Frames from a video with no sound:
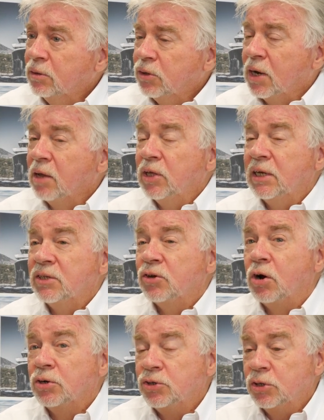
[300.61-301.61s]
So, and I think it's
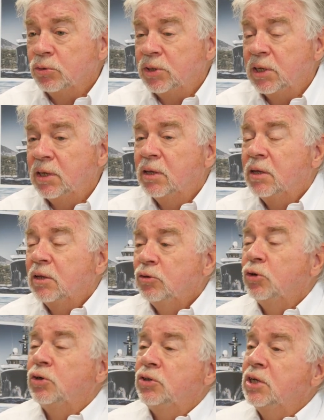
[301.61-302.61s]
our duty
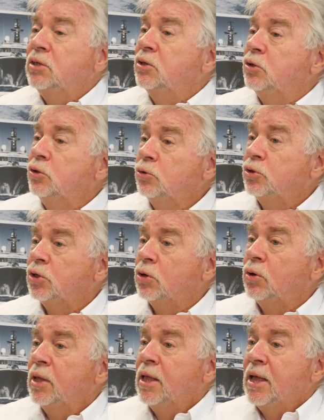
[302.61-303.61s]
to continue to do
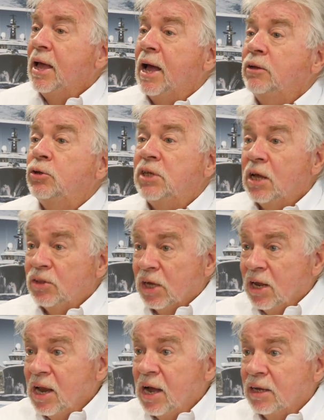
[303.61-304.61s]
so, and to tell the
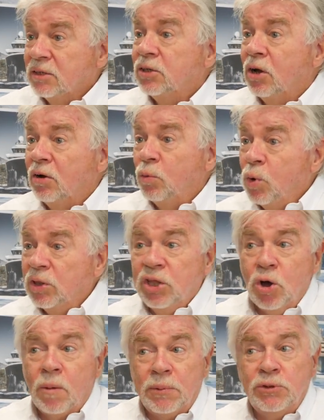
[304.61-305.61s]
clients what
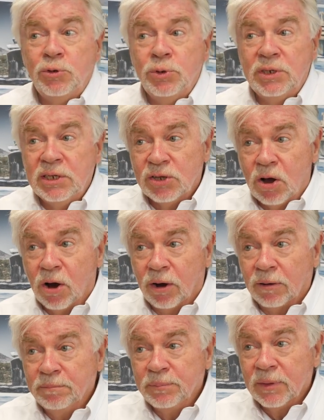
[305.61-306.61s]
the opportunities are